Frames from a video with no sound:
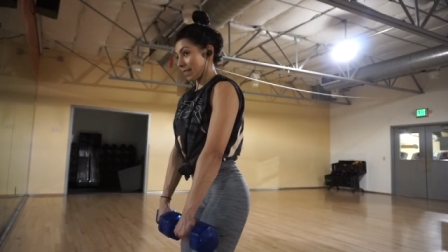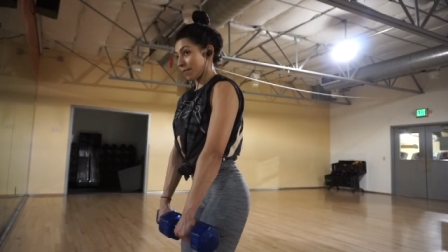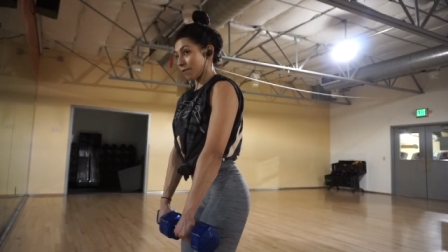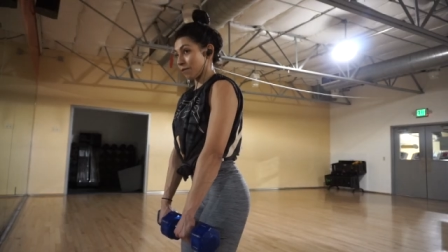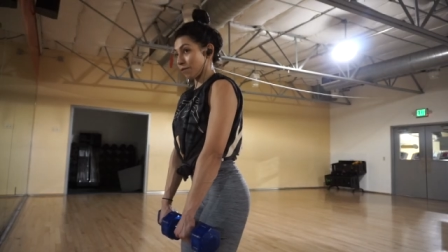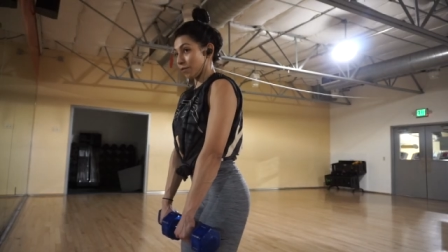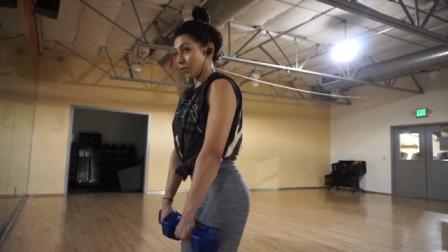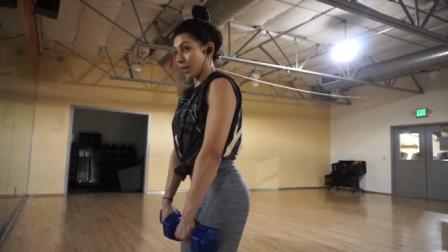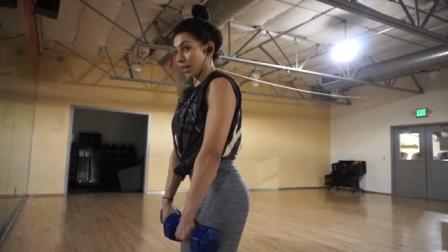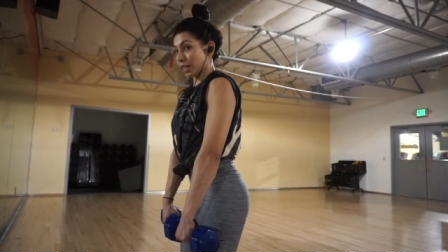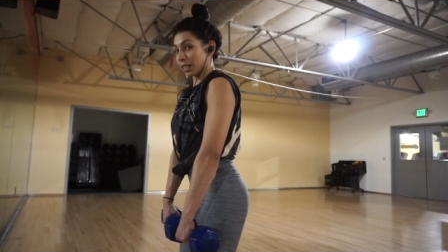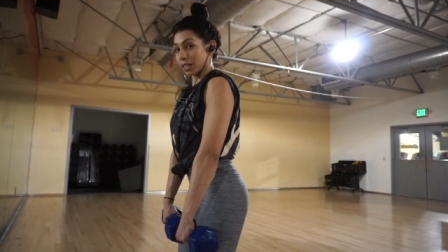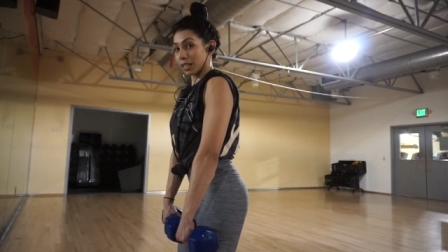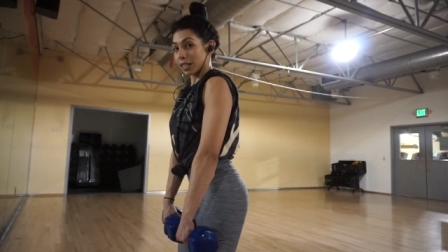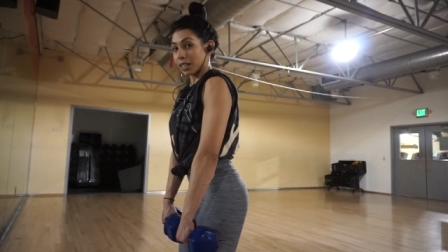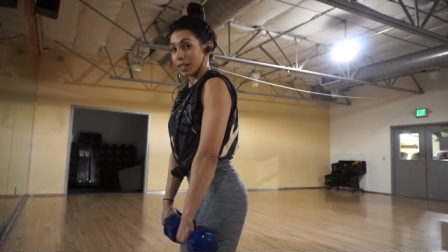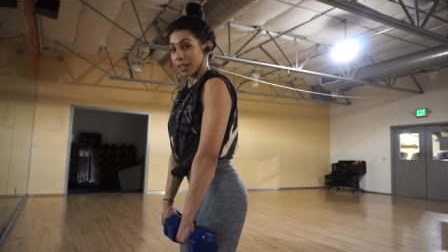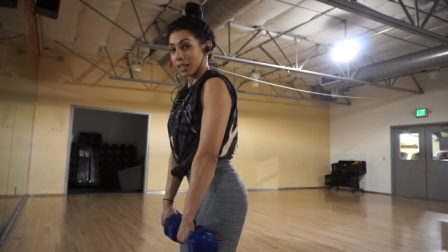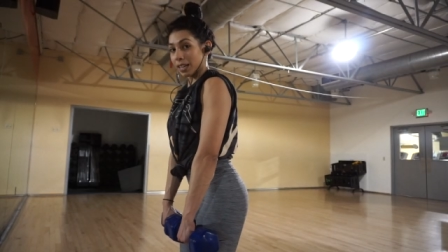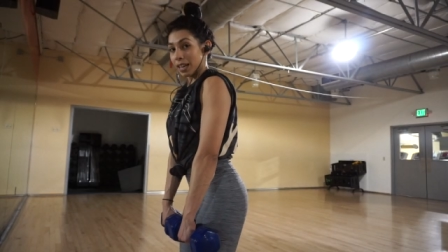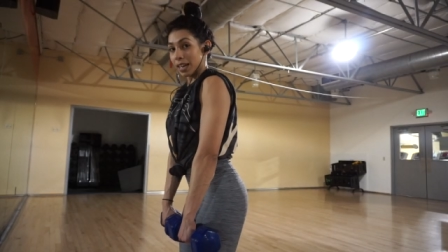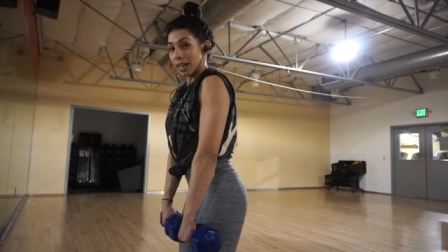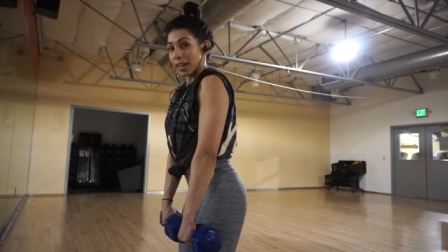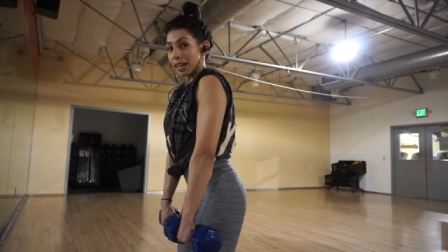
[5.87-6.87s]
In front,
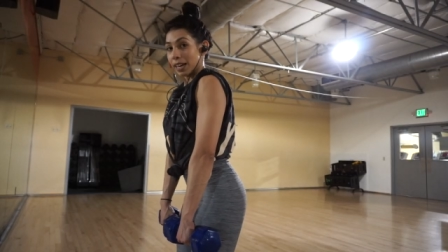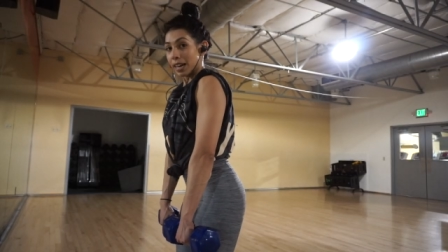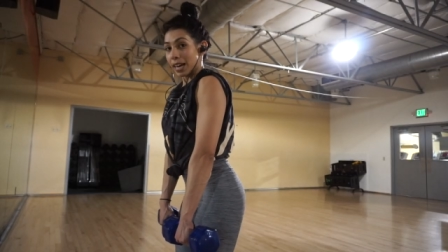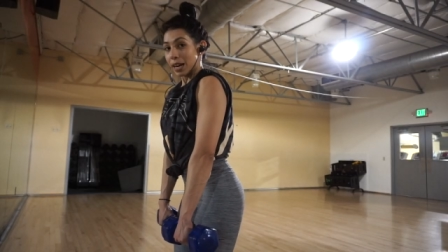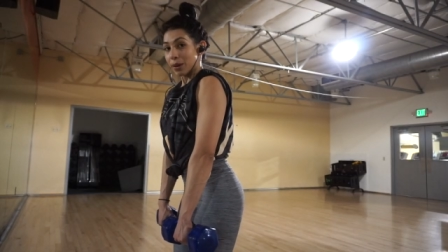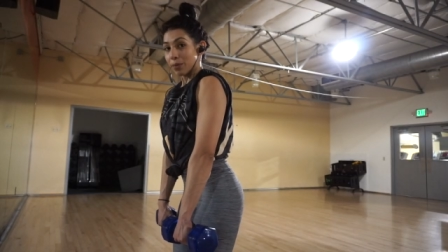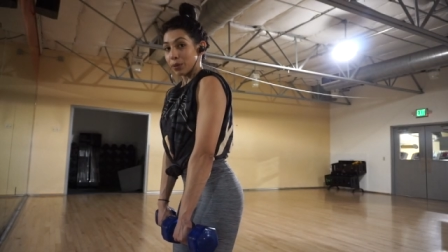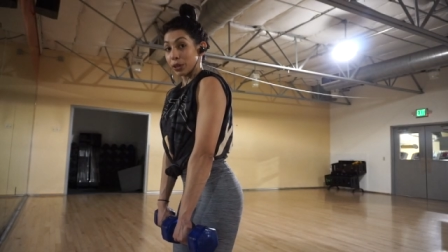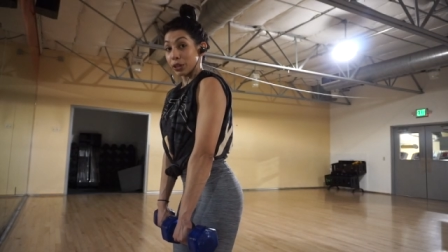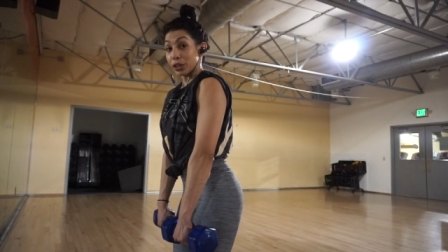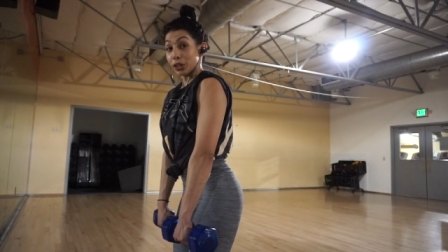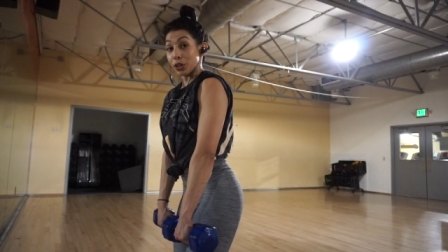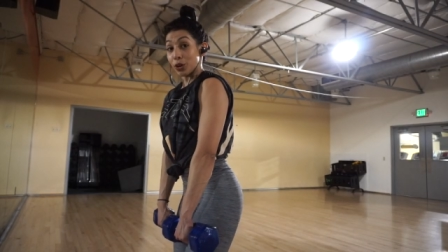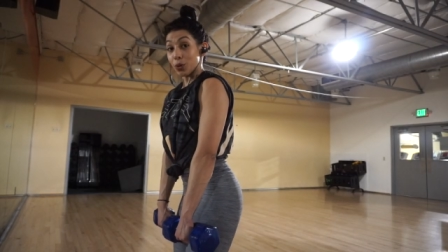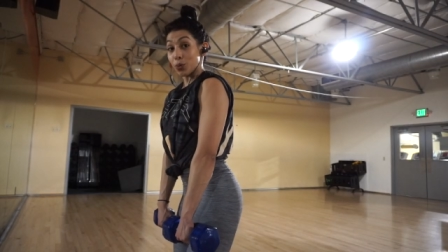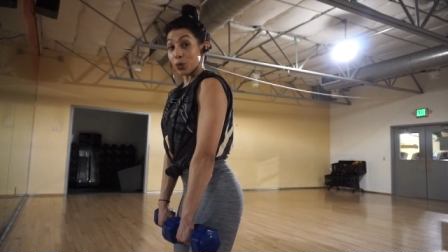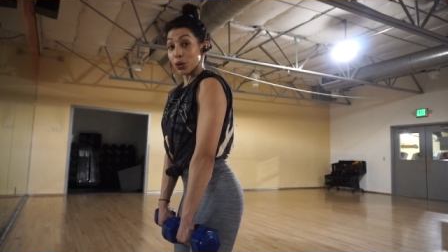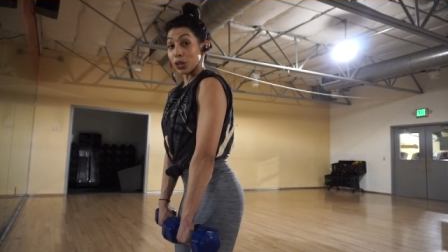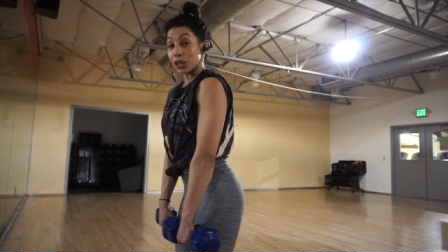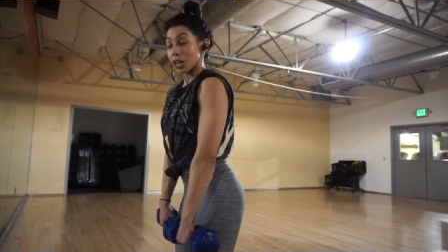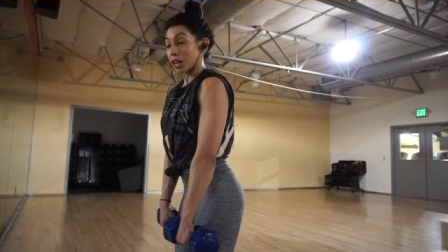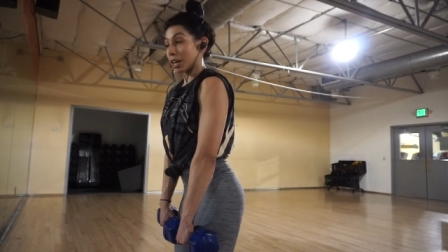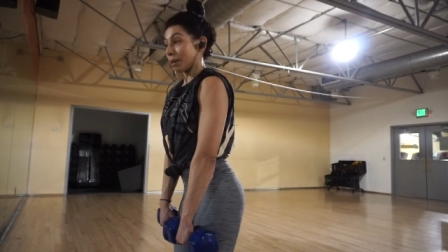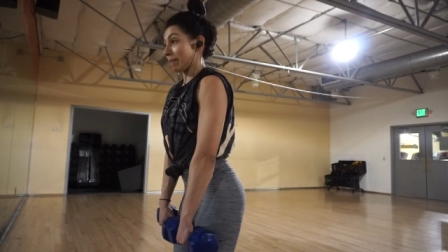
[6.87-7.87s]
and we're gonna go
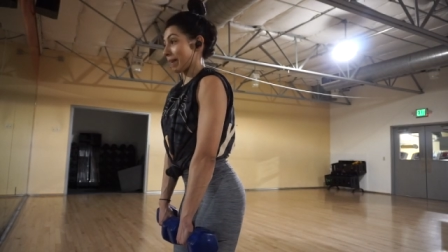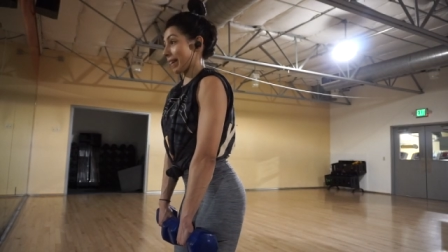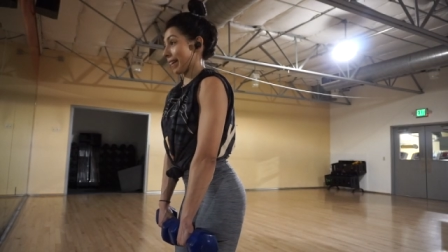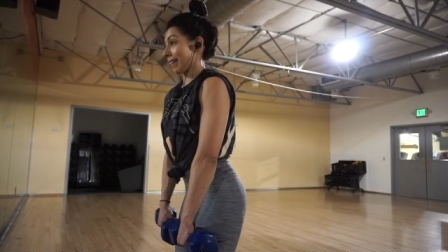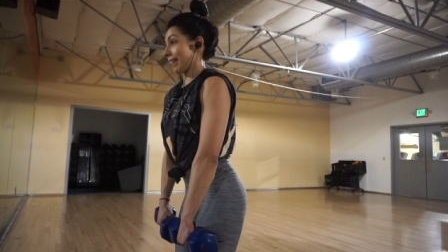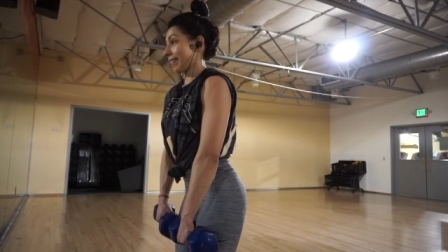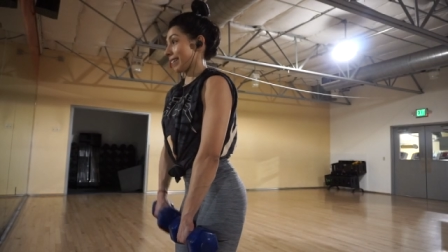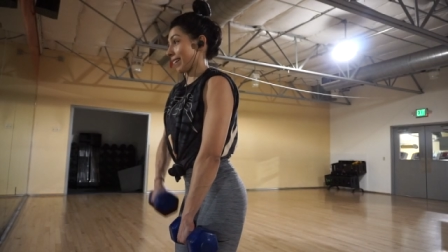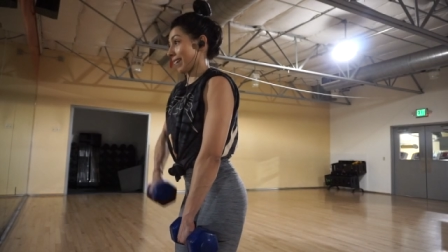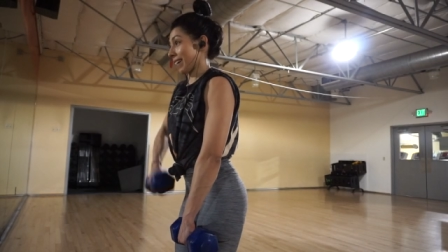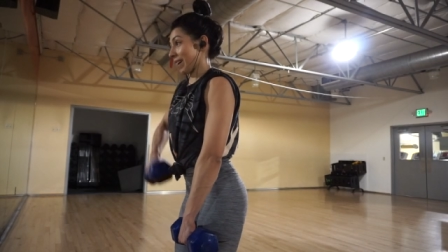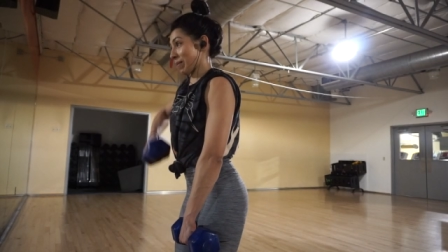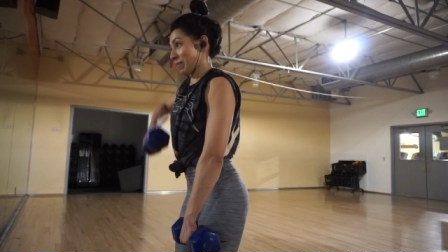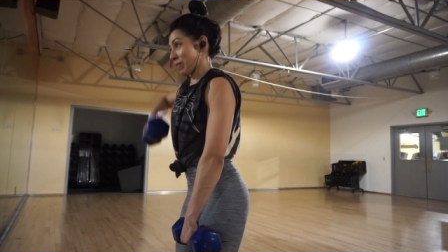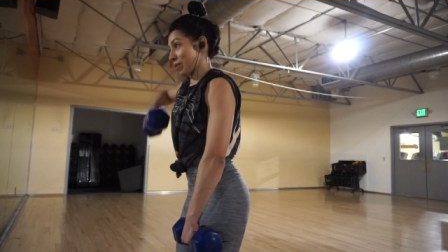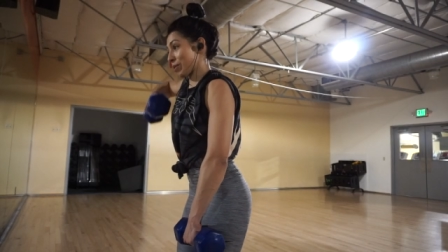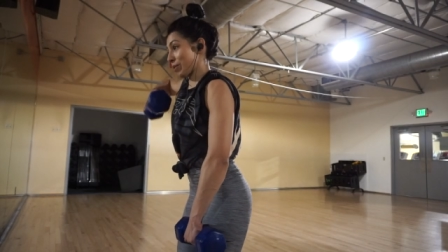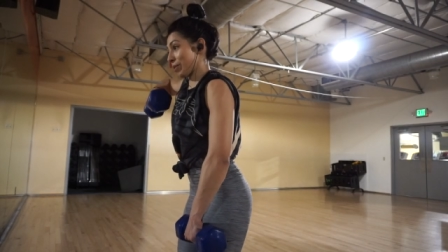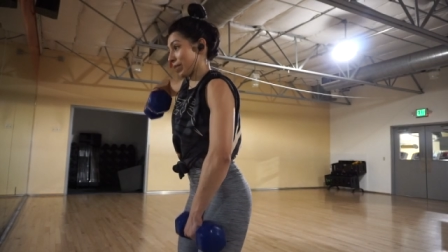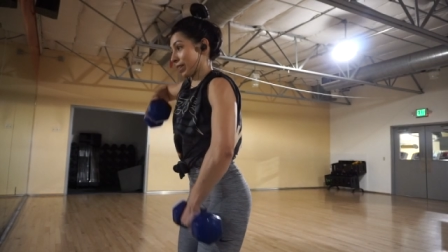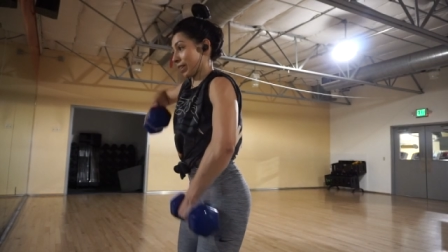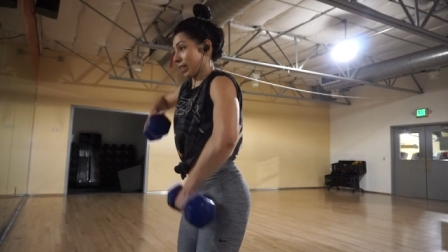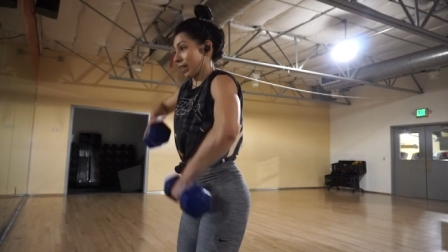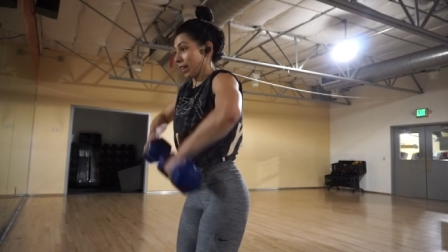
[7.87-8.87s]
one arm at a time.
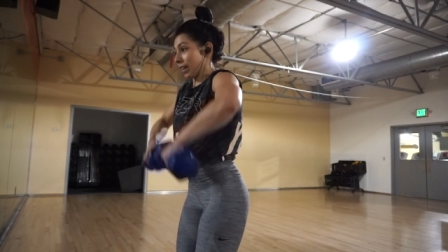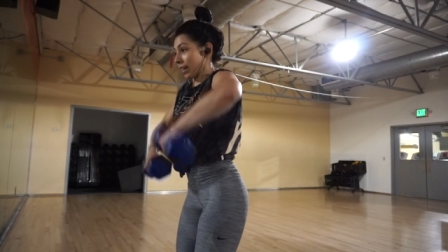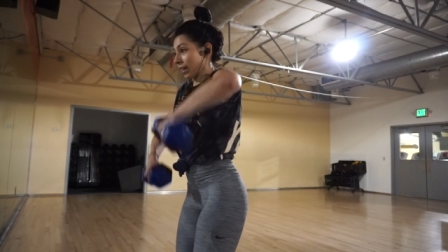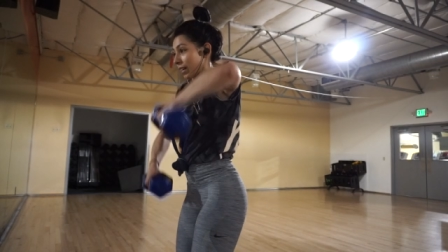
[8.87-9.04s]
One,